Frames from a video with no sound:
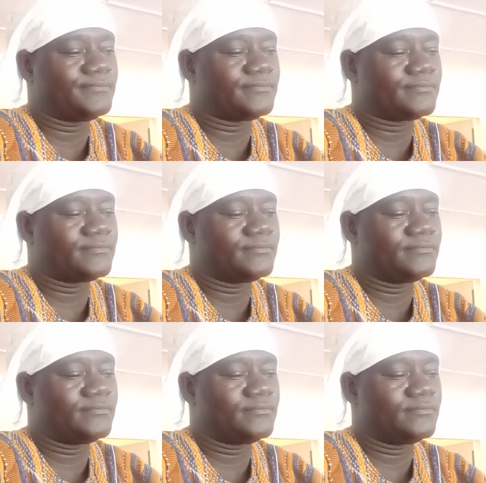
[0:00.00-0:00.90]

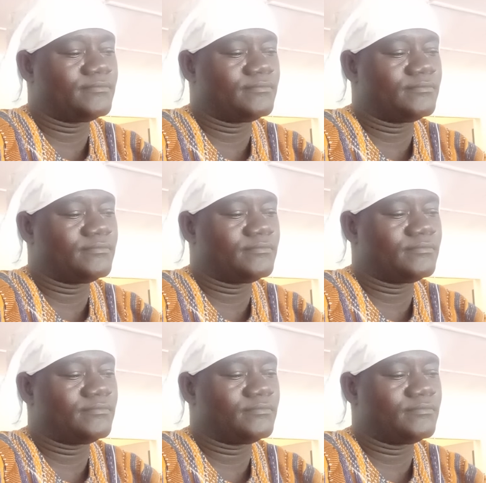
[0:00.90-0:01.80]

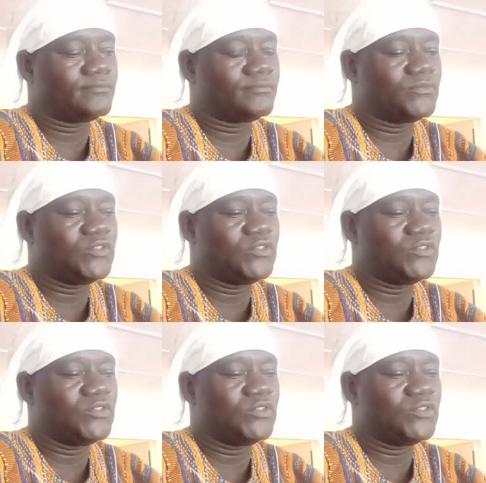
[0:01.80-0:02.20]
(silence)